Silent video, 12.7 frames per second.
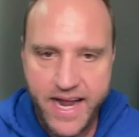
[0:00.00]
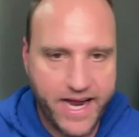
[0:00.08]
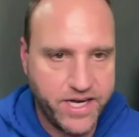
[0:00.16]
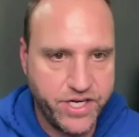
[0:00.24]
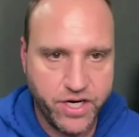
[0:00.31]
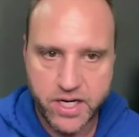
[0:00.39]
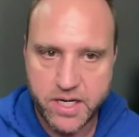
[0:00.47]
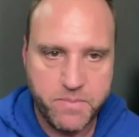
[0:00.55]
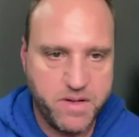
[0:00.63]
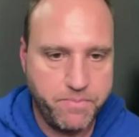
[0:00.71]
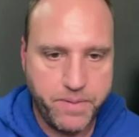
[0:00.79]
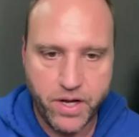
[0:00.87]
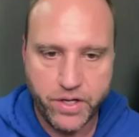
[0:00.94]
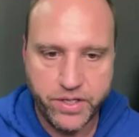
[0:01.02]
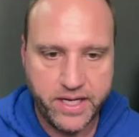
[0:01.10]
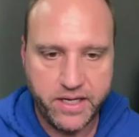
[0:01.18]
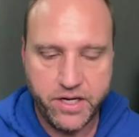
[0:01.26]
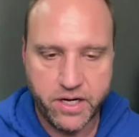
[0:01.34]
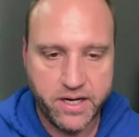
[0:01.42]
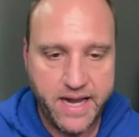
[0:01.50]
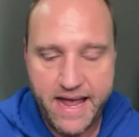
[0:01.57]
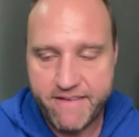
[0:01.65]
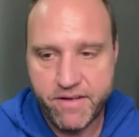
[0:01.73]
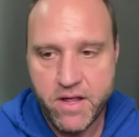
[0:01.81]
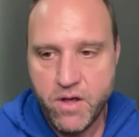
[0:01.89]
And you're going to be building, you're going to
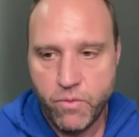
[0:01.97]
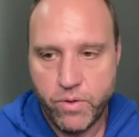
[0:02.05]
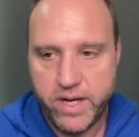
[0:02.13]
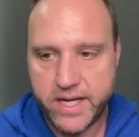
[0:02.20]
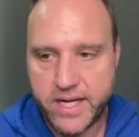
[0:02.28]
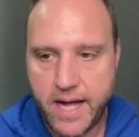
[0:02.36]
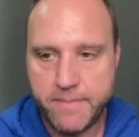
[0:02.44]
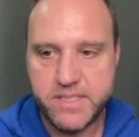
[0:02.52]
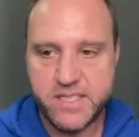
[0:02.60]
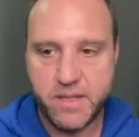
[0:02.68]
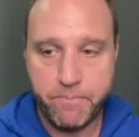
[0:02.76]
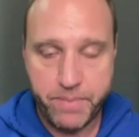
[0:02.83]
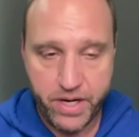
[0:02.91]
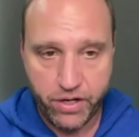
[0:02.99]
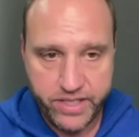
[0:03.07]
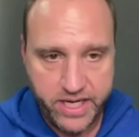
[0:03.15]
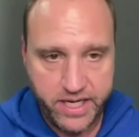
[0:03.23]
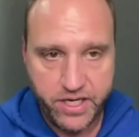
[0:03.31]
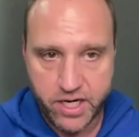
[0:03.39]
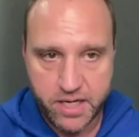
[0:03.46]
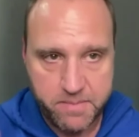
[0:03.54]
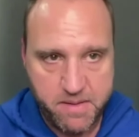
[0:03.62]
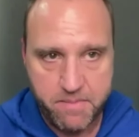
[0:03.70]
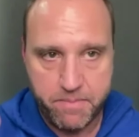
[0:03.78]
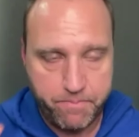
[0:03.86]
have, when it comes to building, you're
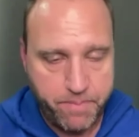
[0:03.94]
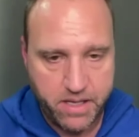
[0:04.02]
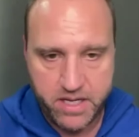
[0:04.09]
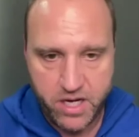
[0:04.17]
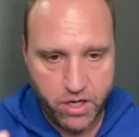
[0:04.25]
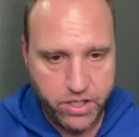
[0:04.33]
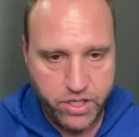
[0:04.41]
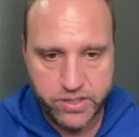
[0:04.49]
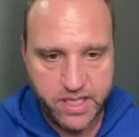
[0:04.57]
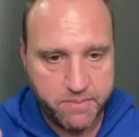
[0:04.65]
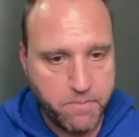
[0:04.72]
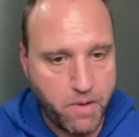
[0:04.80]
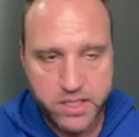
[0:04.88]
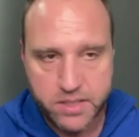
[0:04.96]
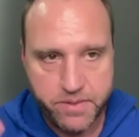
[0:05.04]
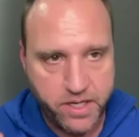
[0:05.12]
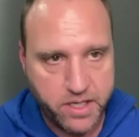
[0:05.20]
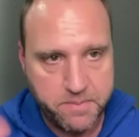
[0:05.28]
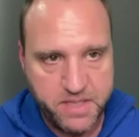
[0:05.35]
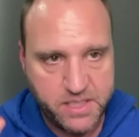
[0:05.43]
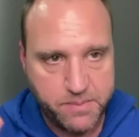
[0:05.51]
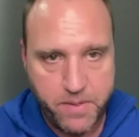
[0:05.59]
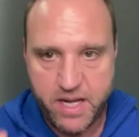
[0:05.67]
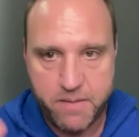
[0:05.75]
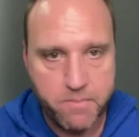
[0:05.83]
going to be, using multiple, you're going to be
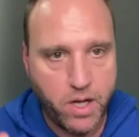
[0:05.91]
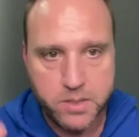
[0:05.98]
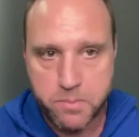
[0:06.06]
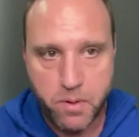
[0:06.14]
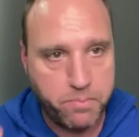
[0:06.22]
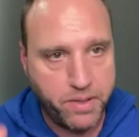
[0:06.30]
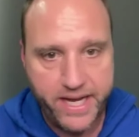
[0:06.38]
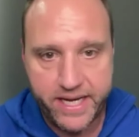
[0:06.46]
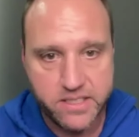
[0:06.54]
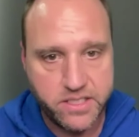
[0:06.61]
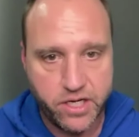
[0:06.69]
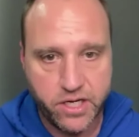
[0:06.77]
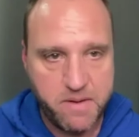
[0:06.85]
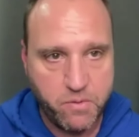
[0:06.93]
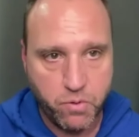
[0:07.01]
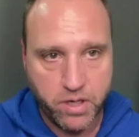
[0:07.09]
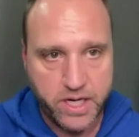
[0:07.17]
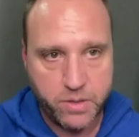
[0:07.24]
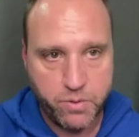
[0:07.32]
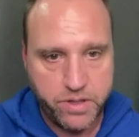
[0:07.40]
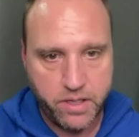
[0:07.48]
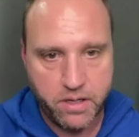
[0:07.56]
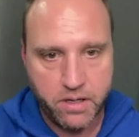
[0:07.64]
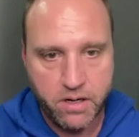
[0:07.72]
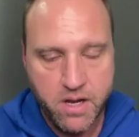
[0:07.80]
spinning multiple plates. You're going to be working
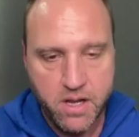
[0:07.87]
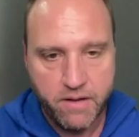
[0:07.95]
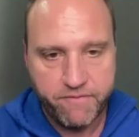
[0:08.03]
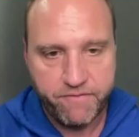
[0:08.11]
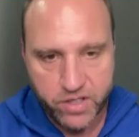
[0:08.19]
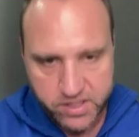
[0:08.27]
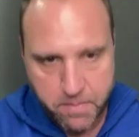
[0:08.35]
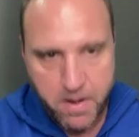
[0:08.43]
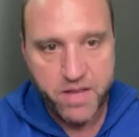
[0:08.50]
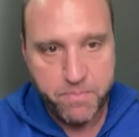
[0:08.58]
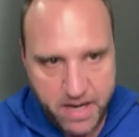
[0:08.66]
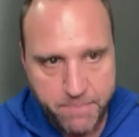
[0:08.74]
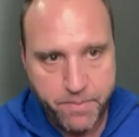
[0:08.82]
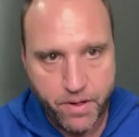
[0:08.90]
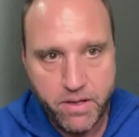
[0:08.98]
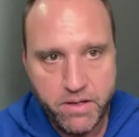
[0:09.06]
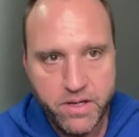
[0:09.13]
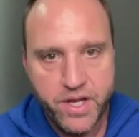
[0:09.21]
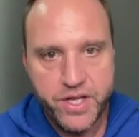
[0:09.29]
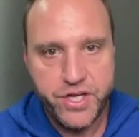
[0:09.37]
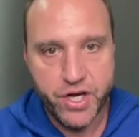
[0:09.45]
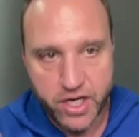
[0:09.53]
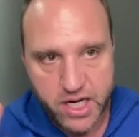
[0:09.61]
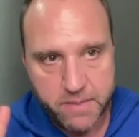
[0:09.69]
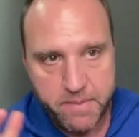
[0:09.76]
with your first month people.
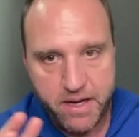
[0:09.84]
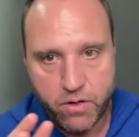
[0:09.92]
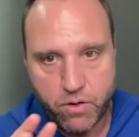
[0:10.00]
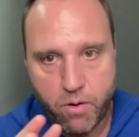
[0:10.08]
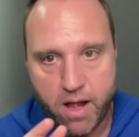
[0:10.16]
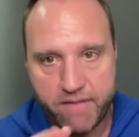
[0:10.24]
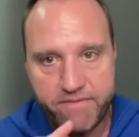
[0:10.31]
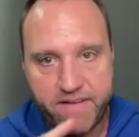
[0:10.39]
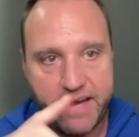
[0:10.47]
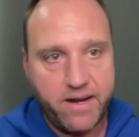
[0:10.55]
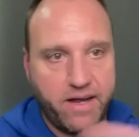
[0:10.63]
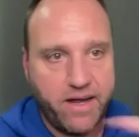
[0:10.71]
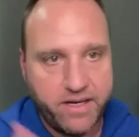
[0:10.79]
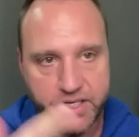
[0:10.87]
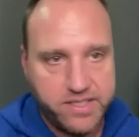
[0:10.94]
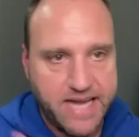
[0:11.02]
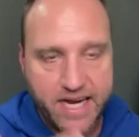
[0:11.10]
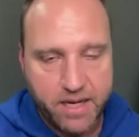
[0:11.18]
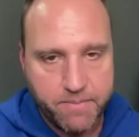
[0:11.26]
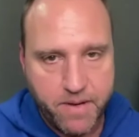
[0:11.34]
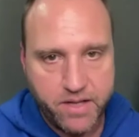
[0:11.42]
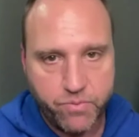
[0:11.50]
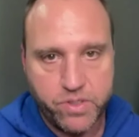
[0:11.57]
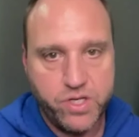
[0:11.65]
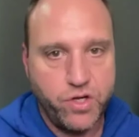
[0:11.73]
You're going to be qualifying on your second
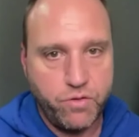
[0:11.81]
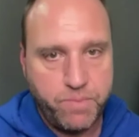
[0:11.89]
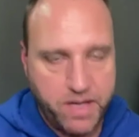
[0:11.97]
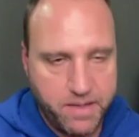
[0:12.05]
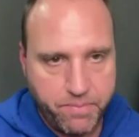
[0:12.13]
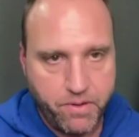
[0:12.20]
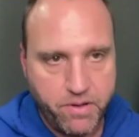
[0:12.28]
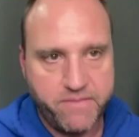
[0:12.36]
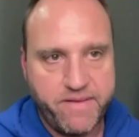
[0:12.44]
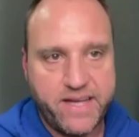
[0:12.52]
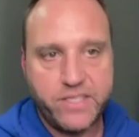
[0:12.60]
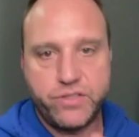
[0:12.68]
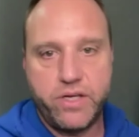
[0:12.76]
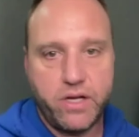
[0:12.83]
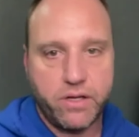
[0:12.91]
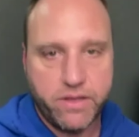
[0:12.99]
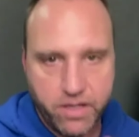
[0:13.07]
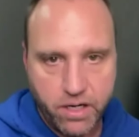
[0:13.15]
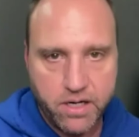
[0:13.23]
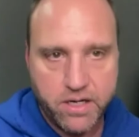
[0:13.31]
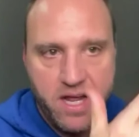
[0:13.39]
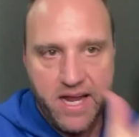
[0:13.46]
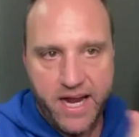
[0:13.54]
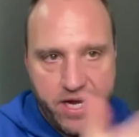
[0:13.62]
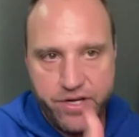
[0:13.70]
month with new people, and eventually your
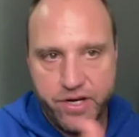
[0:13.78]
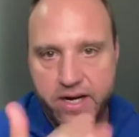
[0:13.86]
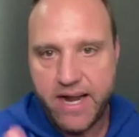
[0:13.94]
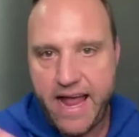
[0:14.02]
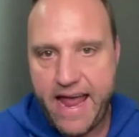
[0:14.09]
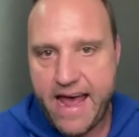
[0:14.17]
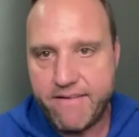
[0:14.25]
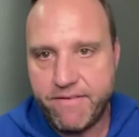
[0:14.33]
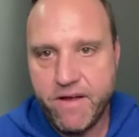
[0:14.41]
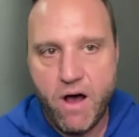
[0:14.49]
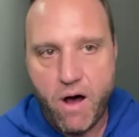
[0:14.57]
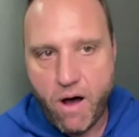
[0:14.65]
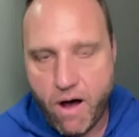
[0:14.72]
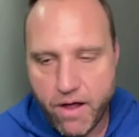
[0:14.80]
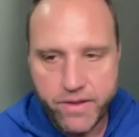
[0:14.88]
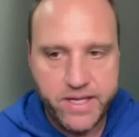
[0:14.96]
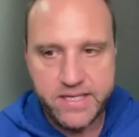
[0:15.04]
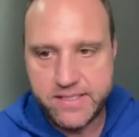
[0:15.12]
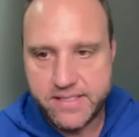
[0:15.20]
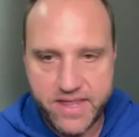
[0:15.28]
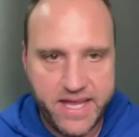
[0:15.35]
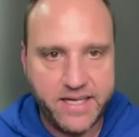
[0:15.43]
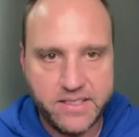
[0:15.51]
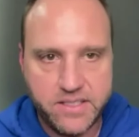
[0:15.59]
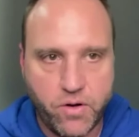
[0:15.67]
third, and you're going to have all these
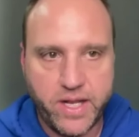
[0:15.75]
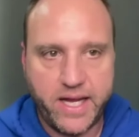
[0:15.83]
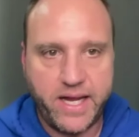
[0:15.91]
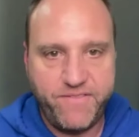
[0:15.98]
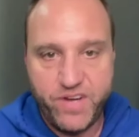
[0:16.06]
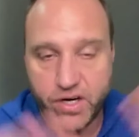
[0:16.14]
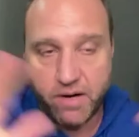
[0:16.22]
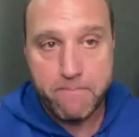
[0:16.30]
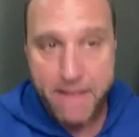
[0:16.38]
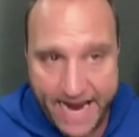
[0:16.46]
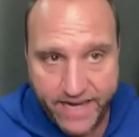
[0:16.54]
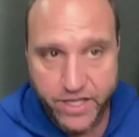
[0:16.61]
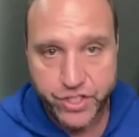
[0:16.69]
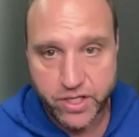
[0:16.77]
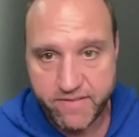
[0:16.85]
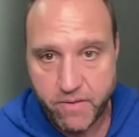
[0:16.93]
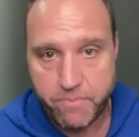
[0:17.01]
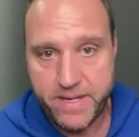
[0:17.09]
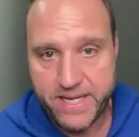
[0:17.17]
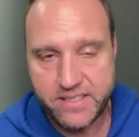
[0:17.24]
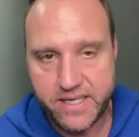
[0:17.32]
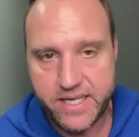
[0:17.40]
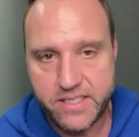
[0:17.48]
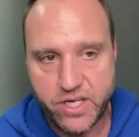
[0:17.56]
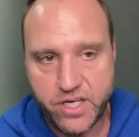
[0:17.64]
things going. Like if you're a manager of a
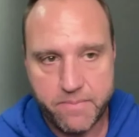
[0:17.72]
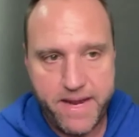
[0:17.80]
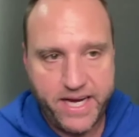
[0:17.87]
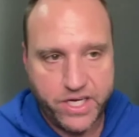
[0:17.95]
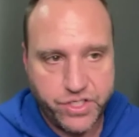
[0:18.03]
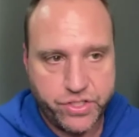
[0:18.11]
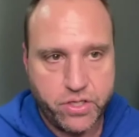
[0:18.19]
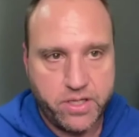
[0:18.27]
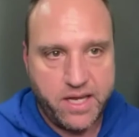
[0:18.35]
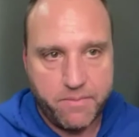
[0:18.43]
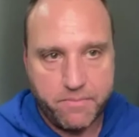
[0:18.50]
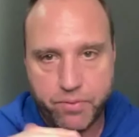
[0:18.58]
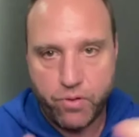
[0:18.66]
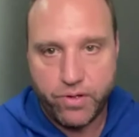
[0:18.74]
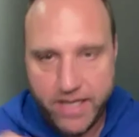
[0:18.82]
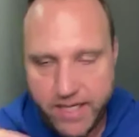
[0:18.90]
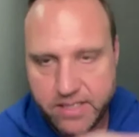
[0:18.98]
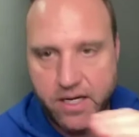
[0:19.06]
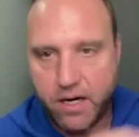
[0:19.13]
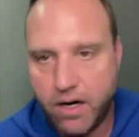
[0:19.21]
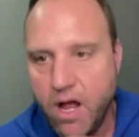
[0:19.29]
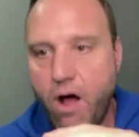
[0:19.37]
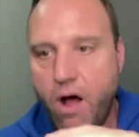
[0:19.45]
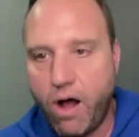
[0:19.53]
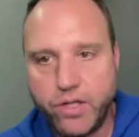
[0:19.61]
business, you're making sure the employees
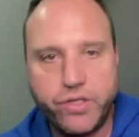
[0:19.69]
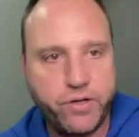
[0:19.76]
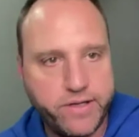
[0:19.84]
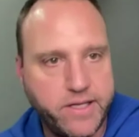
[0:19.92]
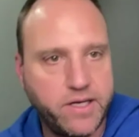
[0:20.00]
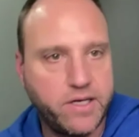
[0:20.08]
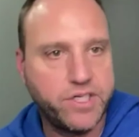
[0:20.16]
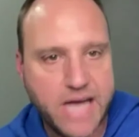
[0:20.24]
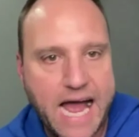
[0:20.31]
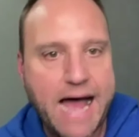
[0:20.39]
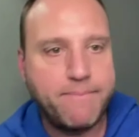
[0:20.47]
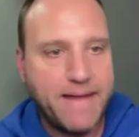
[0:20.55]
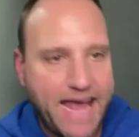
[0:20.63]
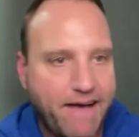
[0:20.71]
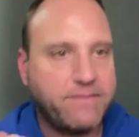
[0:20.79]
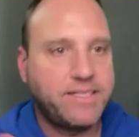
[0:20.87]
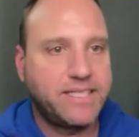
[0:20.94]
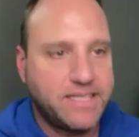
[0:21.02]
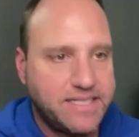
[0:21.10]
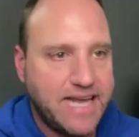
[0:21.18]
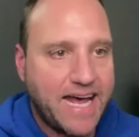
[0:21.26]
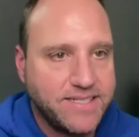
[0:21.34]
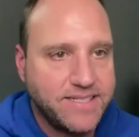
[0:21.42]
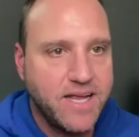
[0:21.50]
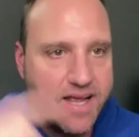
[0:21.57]
are all doing their job to have
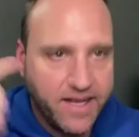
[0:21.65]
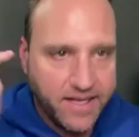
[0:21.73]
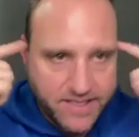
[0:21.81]
success.